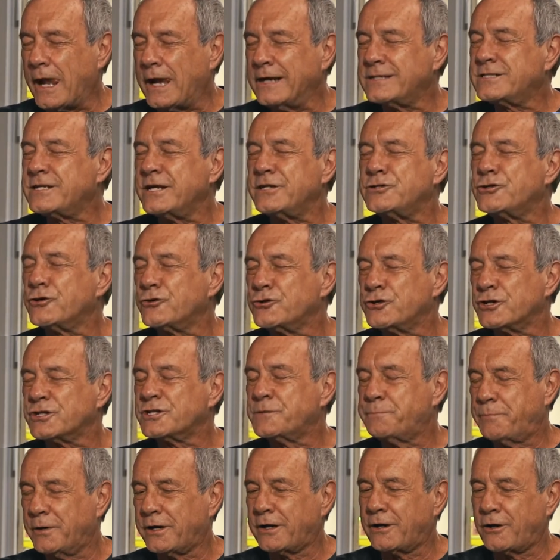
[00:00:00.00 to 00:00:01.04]
easier just
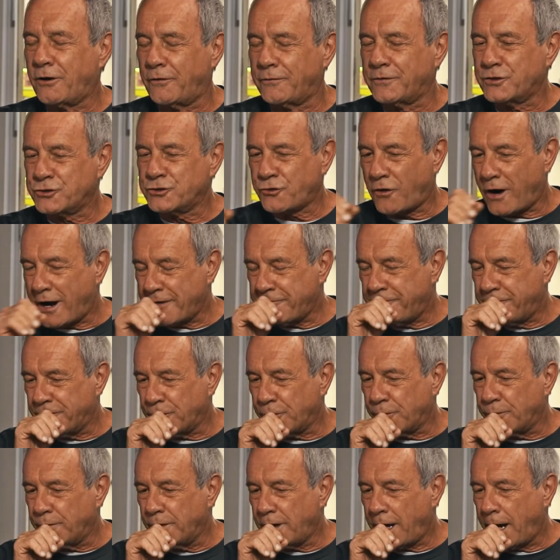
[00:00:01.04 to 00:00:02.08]
to put it on the dry
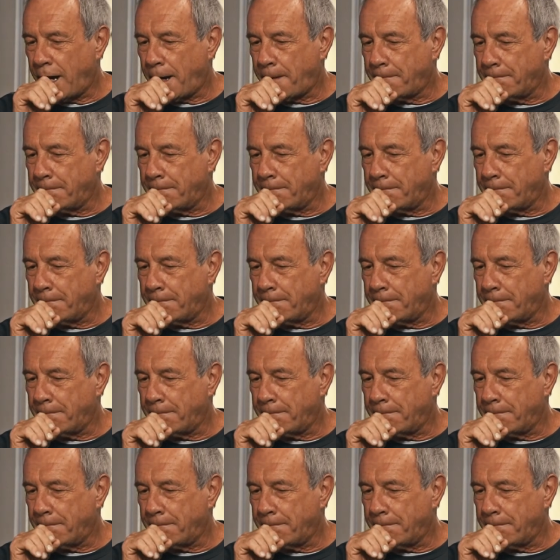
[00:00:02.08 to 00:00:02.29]
food.